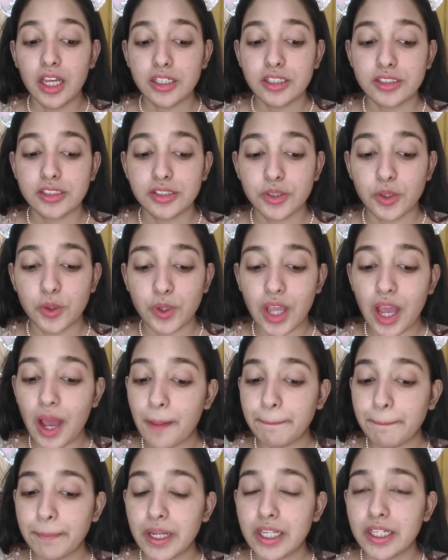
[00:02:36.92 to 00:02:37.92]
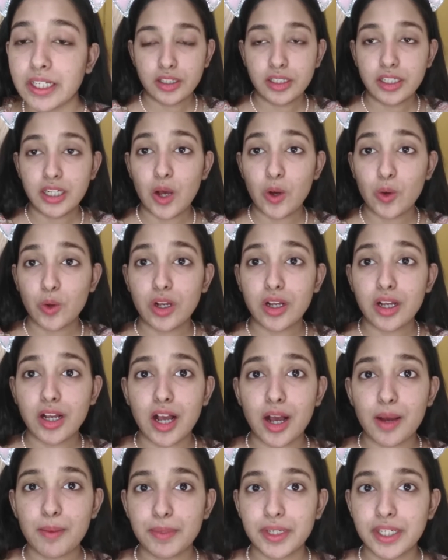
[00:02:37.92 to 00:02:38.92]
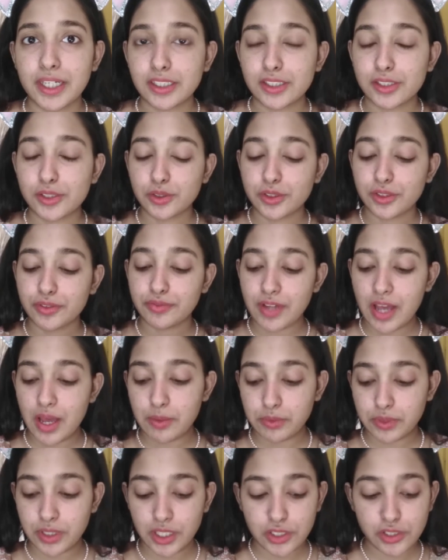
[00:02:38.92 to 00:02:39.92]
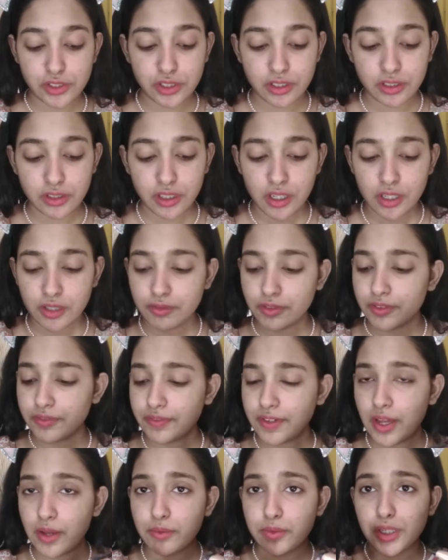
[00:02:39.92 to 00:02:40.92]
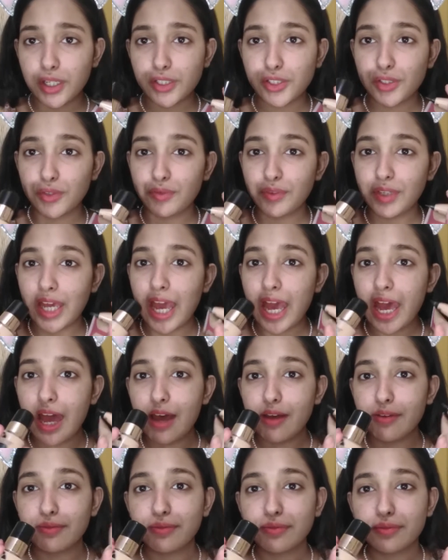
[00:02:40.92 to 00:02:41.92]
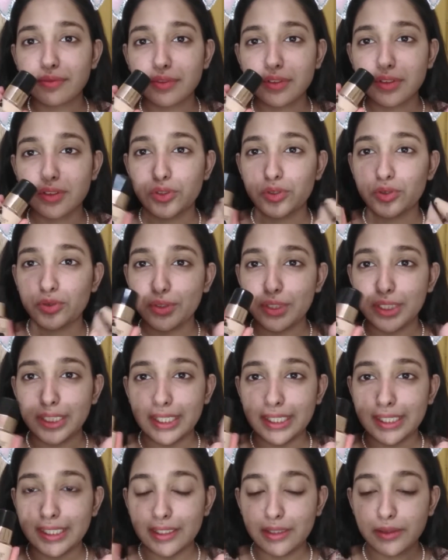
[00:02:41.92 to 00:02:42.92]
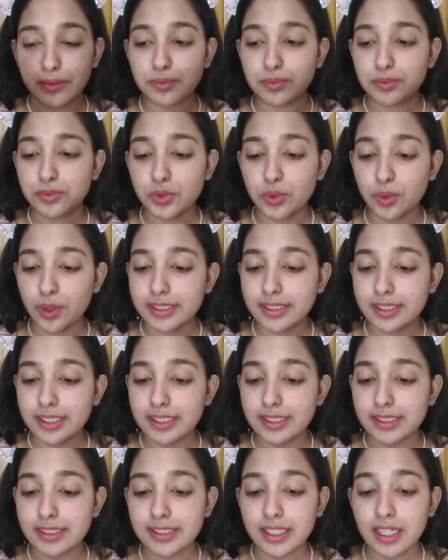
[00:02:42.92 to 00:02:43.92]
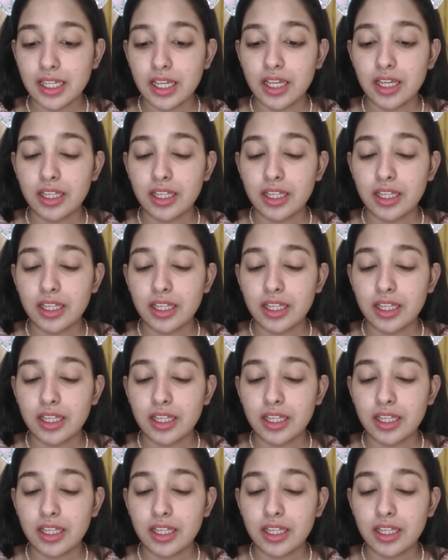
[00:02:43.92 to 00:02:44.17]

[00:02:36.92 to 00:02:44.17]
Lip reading: So yeah, now coming to the foundation. For foundation, we have three choices.